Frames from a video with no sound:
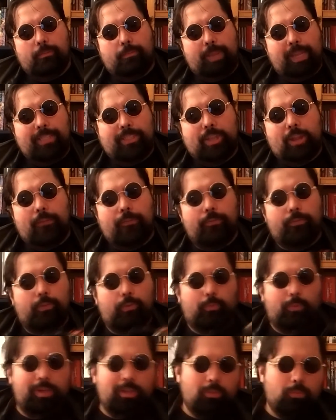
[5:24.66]
based off of
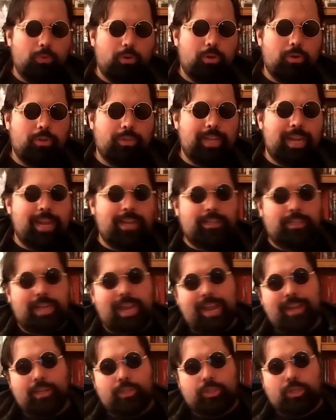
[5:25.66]
the real world and
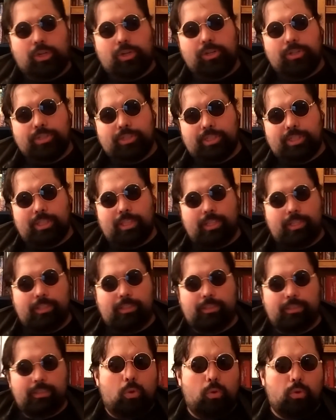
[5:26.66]
kind of turns
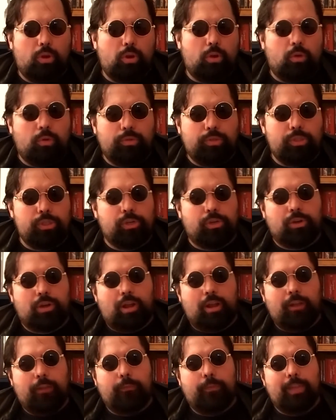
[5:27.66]
the whole culture
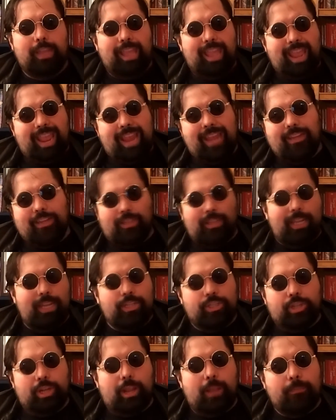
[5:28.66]
of
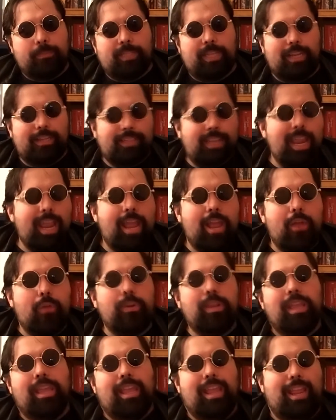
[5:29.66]
Andalasia upside
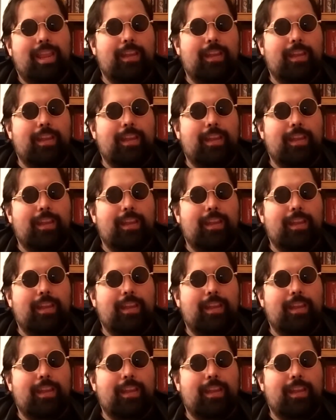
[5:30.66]
down,